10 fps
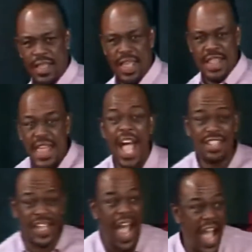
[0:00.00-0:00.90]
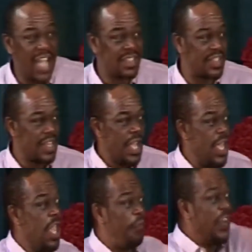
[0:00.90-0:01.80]
There says,
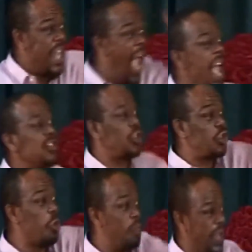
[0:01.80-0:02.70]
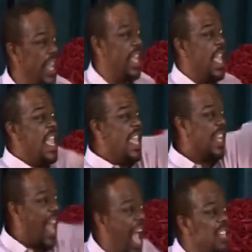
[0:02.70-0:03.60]
if it has to
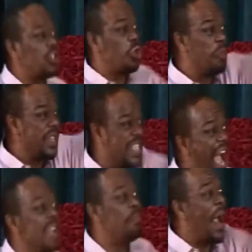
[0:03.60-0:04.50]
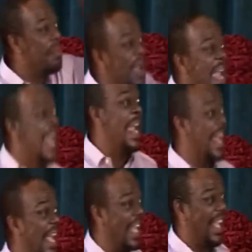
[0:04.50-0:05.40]
be done by
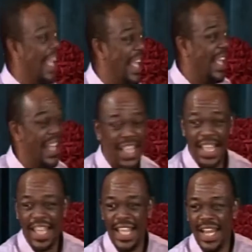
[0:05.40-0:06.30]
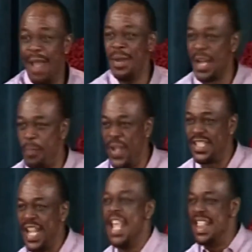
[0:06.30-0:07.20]
me. Let me
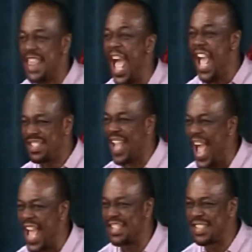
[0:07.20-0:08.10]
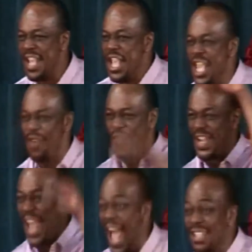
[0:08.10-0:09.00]
repeat. There says, if it
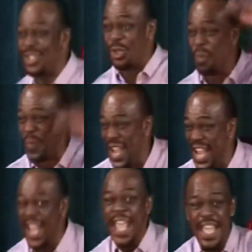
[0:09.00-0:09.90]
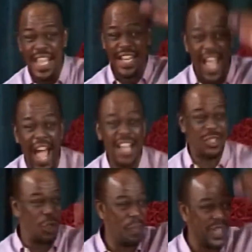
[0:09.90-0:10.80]
has
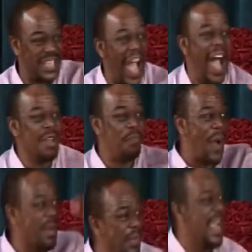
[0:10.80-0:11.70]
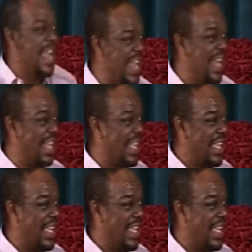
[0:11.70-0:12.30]
to be done by me.